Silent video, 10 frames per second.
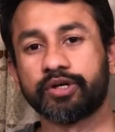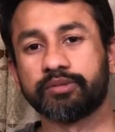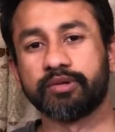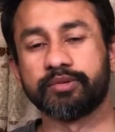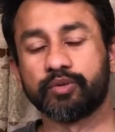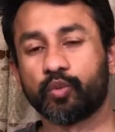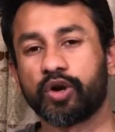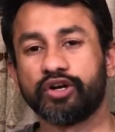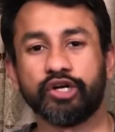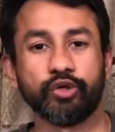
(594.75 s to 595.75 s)
maybe
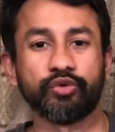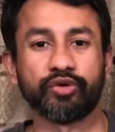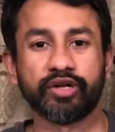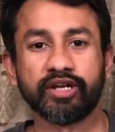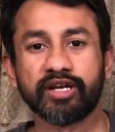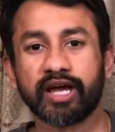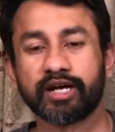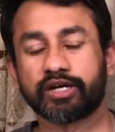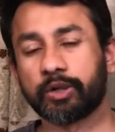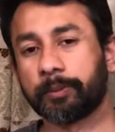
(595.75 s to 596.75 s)
1 to 3
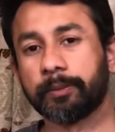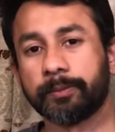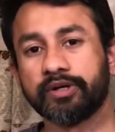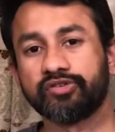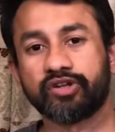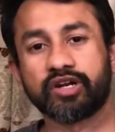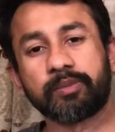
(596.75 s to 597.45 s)
lakh per person,